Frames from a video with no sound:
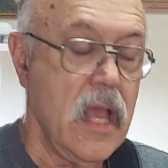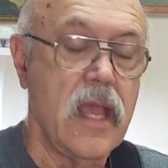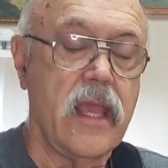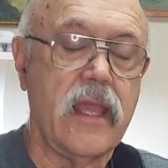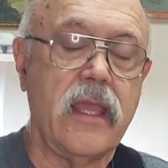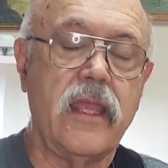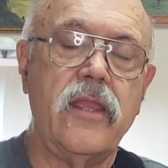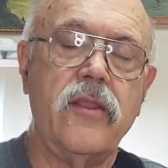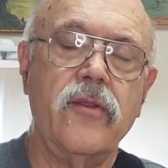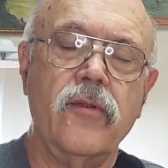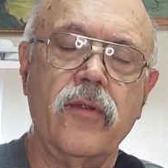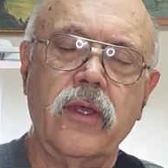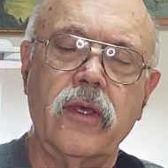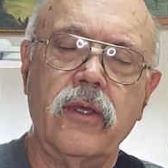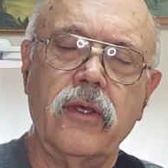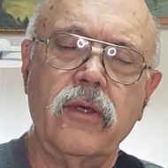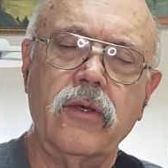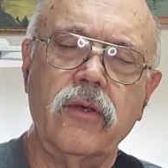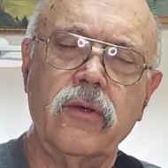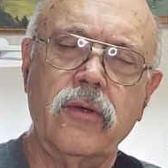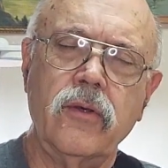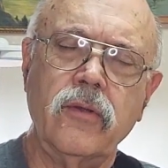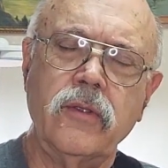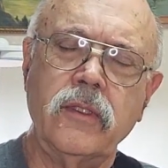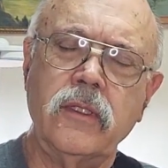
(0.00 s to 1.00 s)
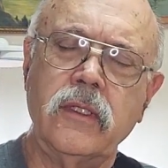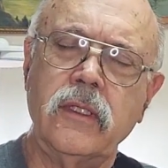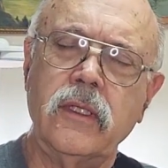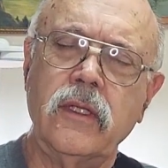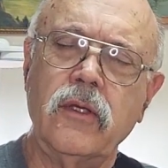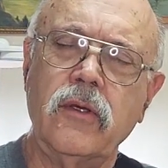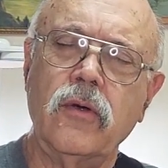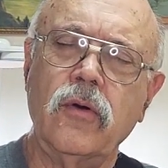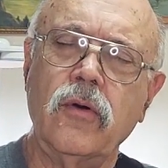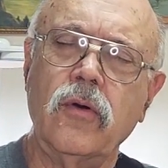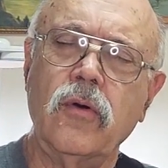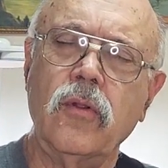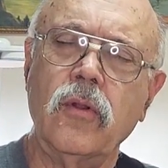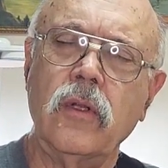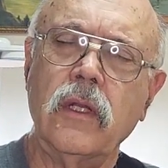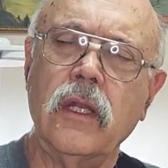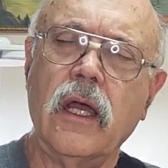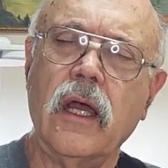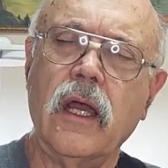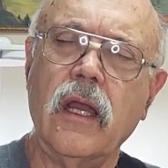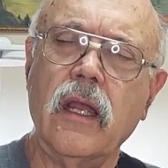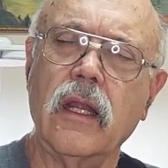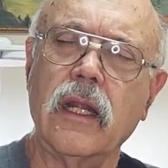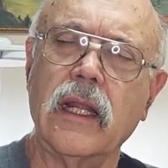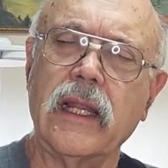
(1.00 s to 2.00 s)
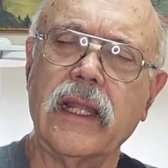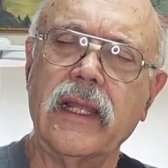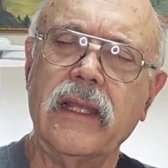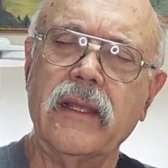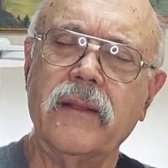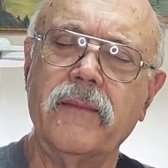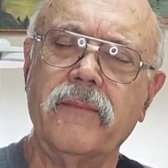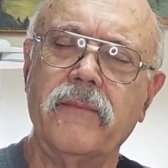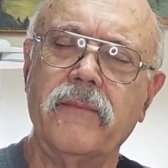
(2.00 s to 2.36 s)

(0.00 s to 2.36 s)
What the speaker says: He rode an old Harley,